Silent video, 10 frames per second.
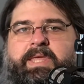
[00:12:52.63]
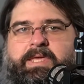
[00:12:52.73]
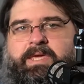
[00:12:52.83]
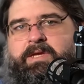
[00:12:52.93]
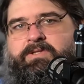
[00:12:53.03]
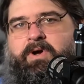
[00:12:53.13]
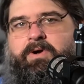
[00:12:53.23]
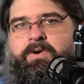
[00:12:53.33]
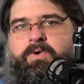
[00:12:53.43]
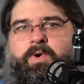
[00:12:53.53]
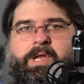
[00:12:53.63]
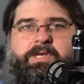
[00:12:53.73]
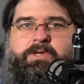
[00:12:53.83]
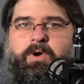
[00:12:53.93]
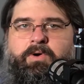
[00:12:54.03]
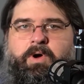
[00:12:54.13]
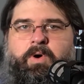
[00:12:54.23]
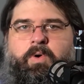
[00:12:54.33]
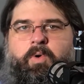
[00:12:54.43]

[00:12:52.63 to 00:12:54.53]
like Kickstarter or Indiegogo,